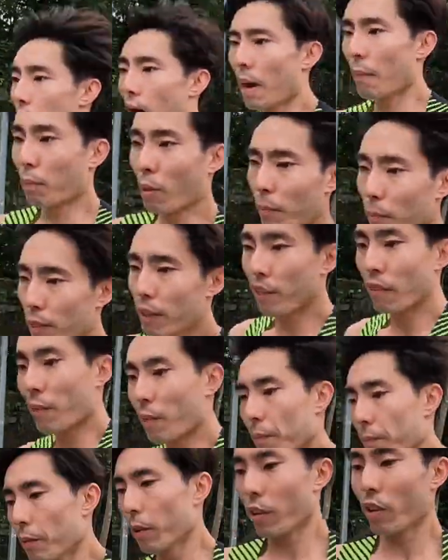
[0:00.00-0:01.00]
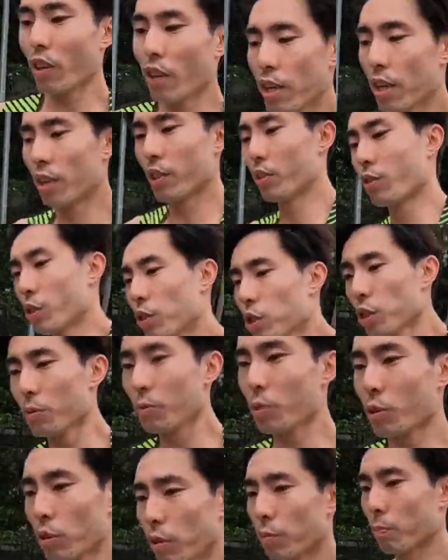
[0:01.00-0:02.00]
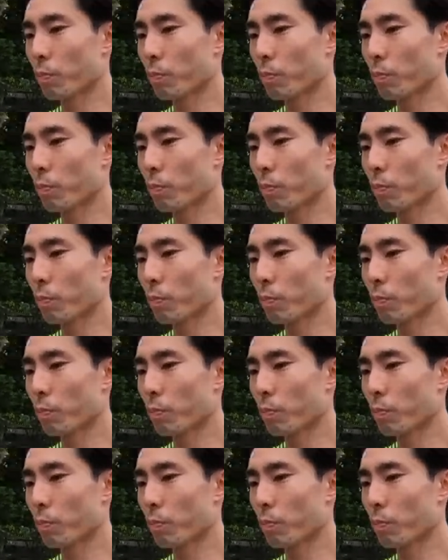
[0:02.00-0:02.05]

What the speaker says: I probably have a bit more room to